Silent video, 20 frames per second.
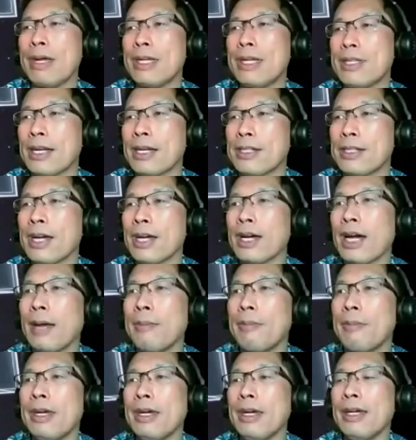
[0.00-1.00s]
at a
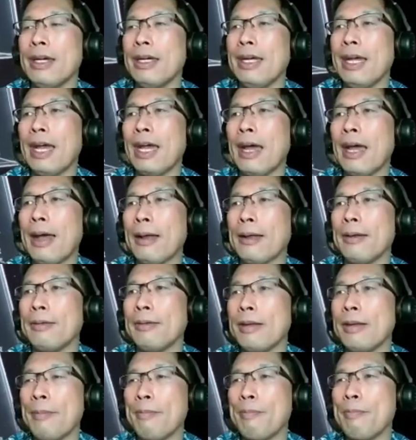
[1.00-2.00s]
time,
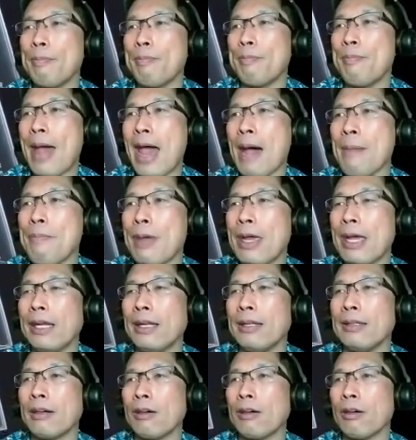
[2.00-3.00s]
and, and
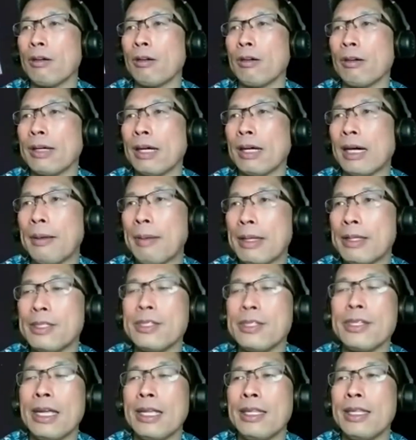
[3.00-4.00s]
mapping or, uh, and
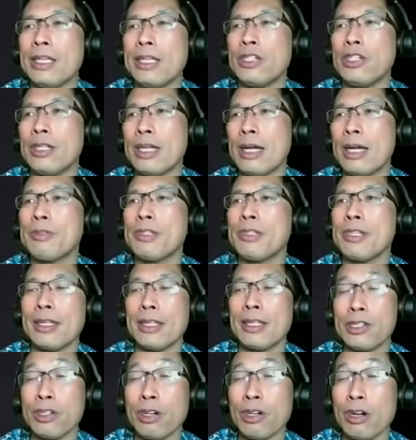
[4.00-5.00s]
seeing these dips in
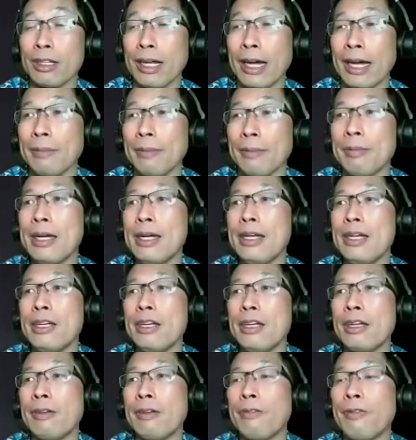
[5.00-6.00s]
the starlight,
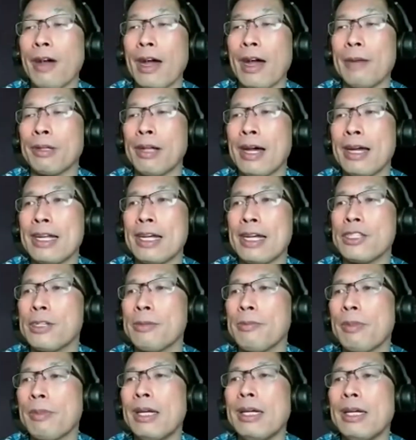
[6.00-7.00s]
you can find planets.
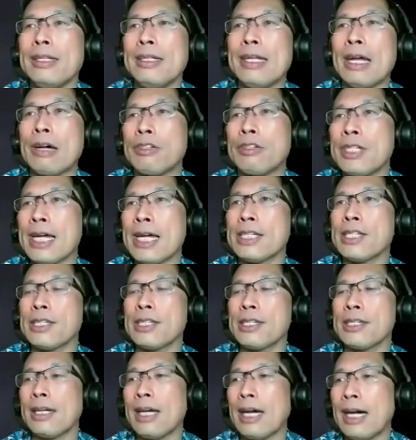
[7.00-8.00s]
Now,
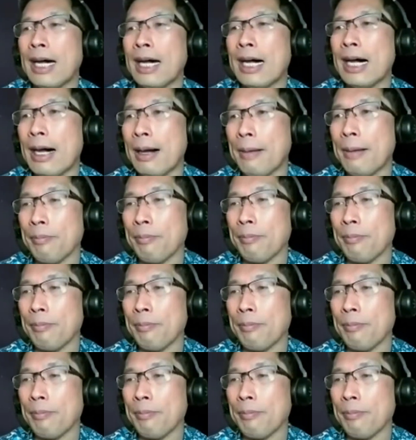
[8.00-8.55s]
Tess um,